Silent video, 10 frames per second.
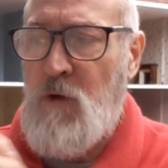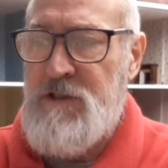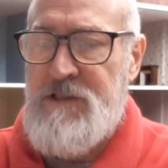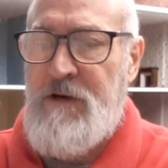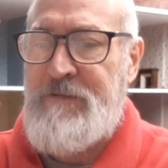
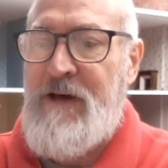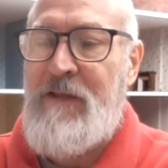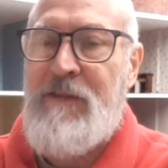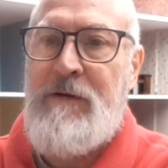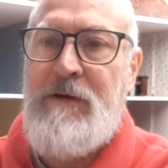once I've
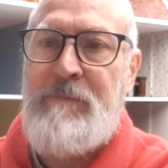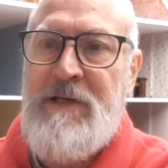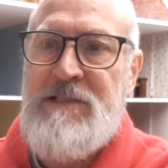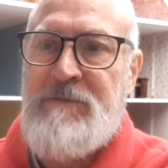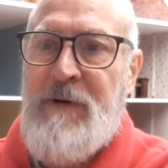cut the
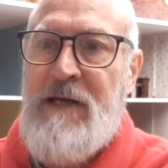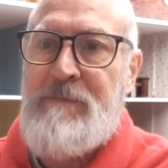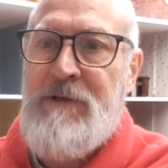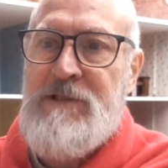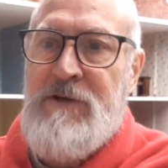piece of
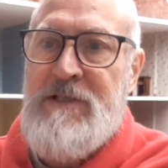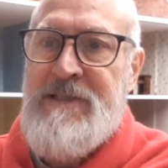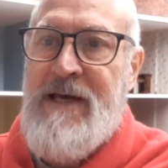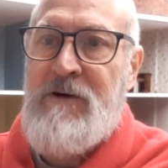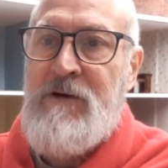paper, so it's
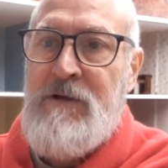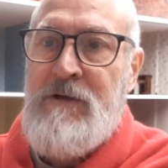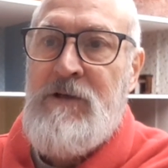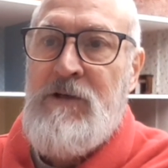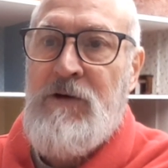now
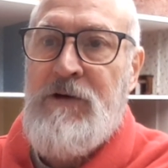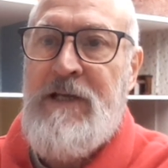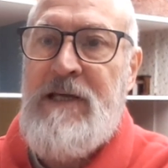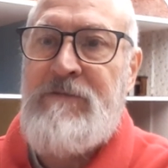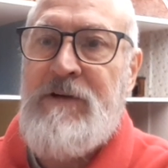got an
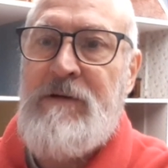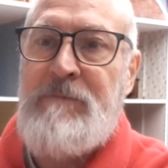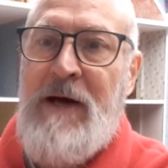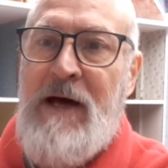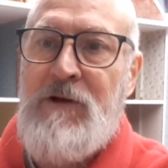even
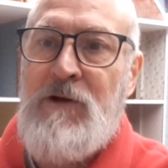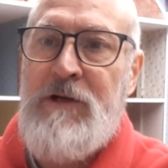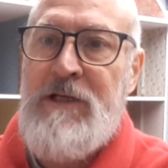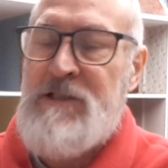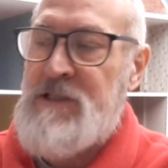pattern on
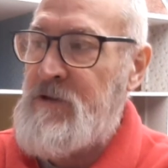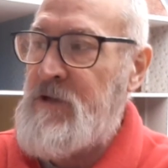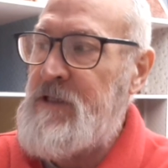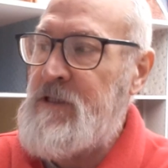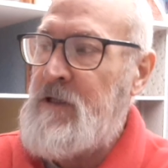each
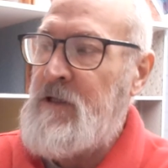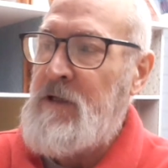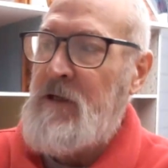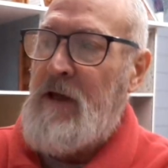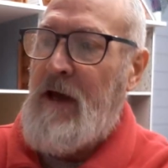side,
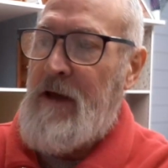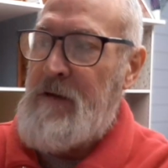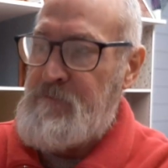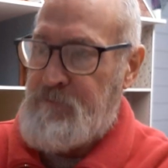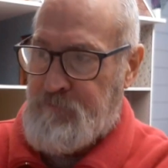
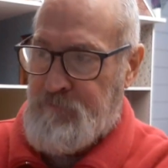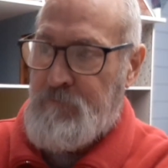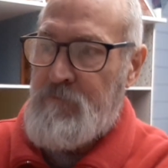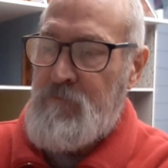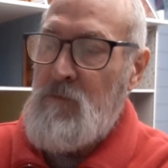
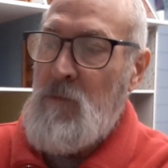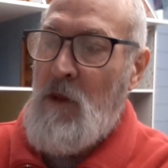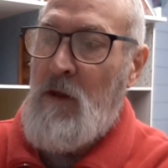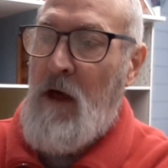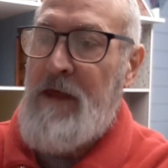
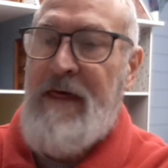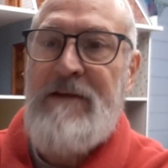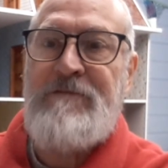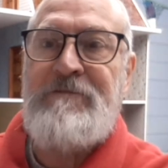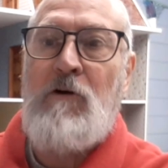I then
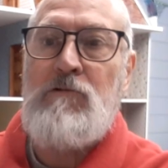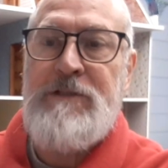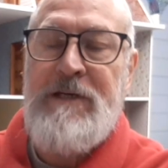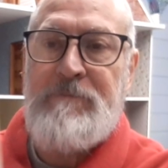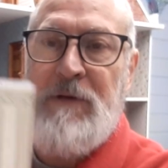fold
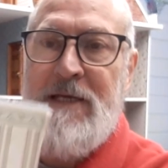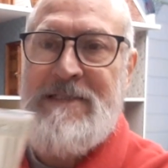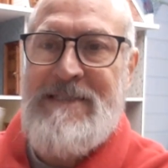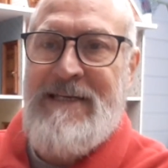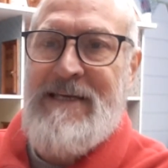it,
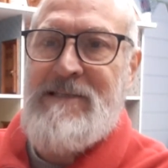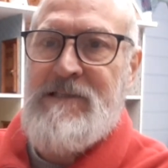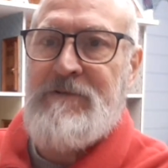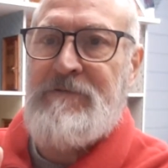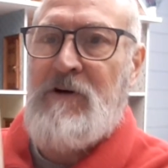place it into
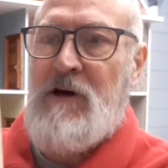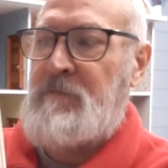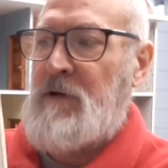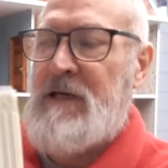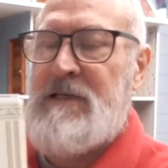the
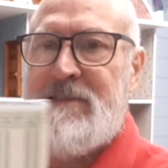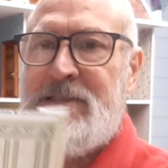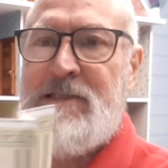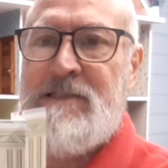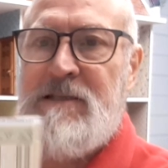fireplace,
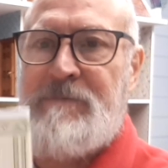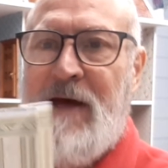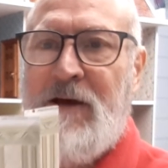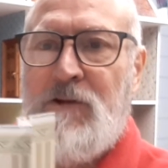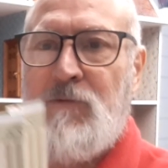into the
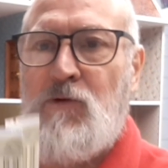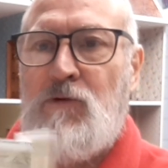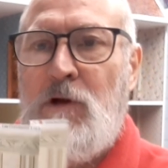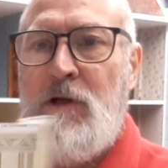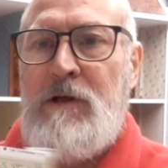back of the
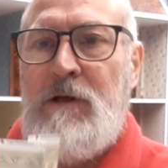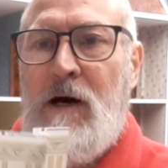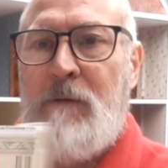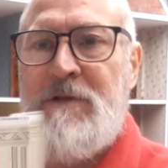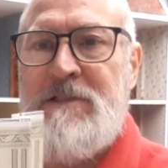wall,
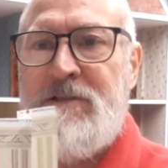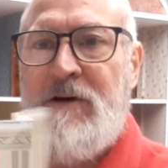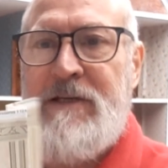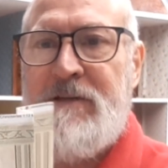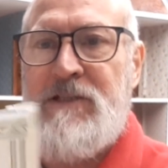up the
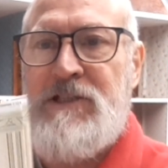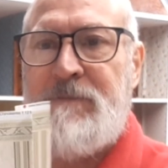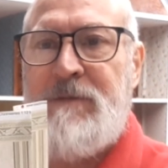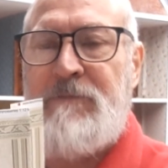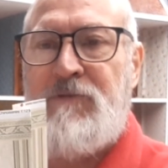side of the
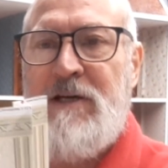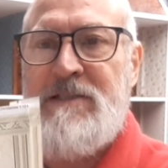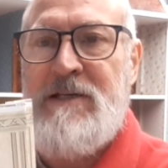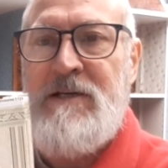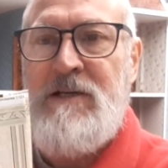chimney
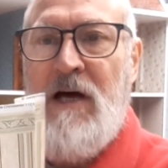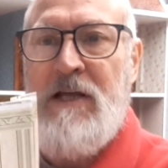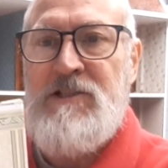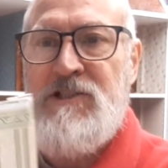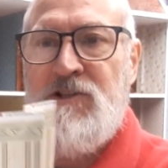breast,
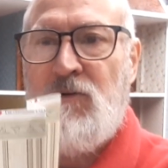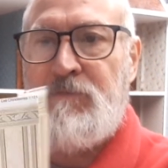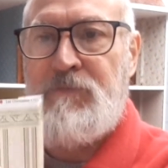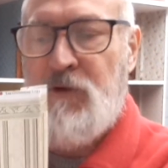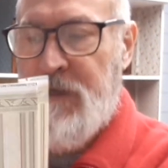and
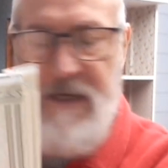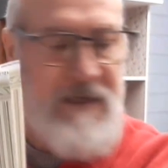put